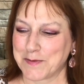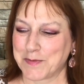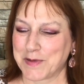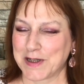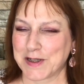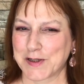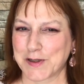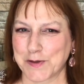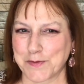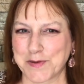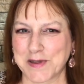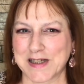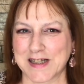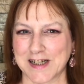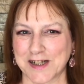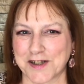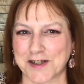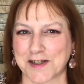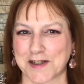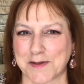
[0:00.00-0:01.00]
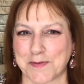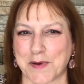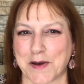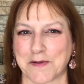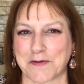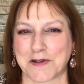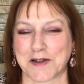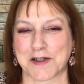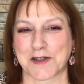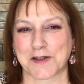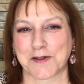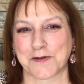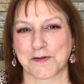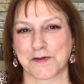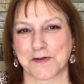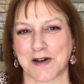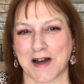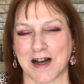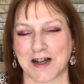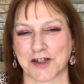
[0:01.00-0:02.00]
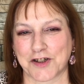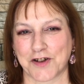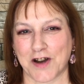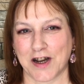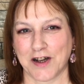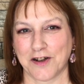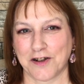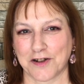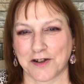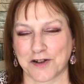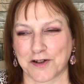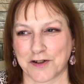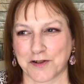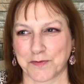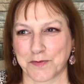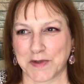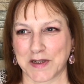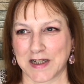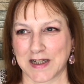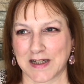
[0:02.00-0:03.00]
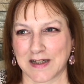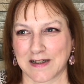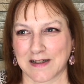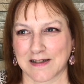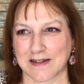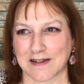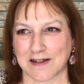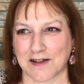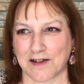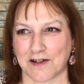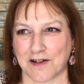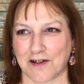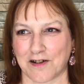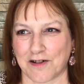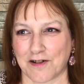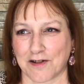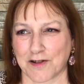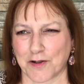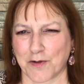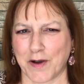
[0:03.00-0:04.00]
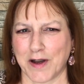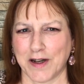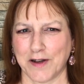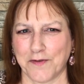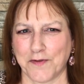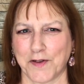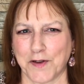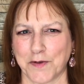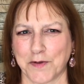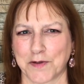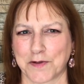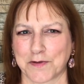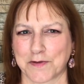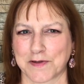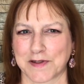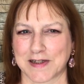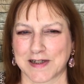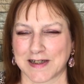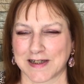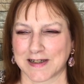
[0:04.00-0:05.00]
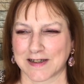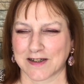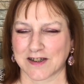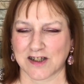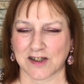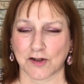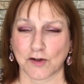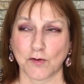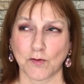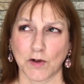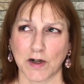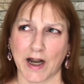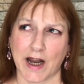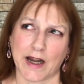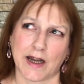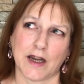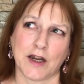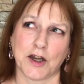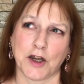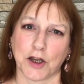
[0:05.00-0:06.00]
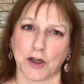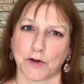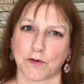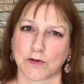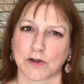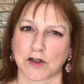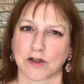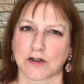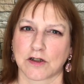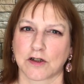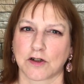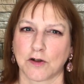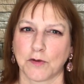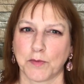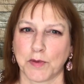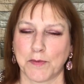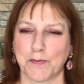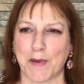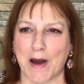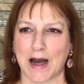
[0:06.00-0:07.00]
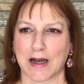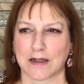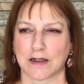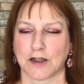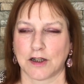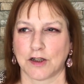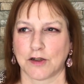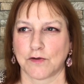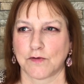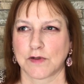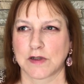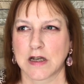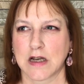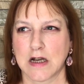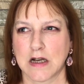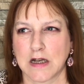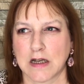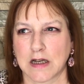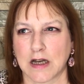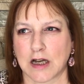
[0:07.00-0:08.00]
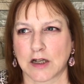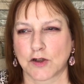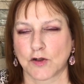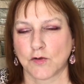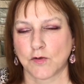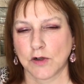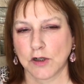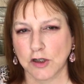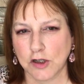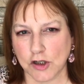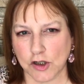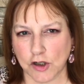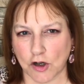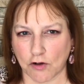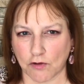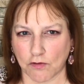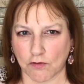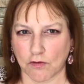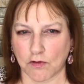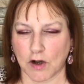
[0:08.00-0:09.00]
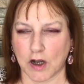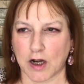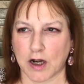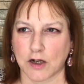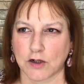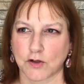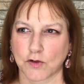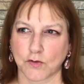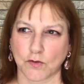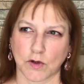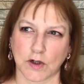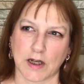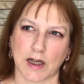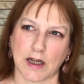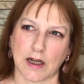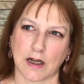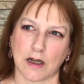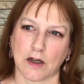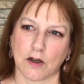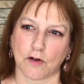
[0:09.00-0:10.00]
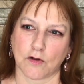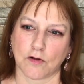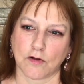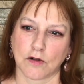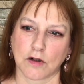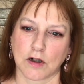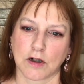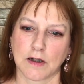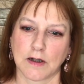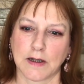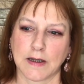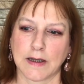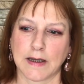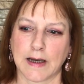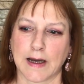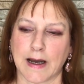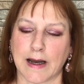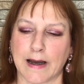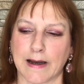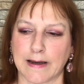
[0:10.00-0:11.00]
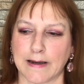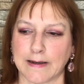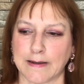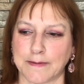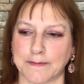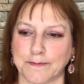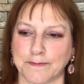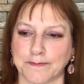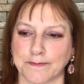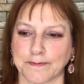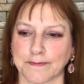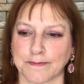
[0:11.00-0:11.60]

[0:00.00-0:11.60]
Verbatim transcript: been superstitious about it, so I try not to cut my nails on quite a few of those days because I don't want any news, because it could be bad news. I don't want sorrow, and I don't want ill luck. I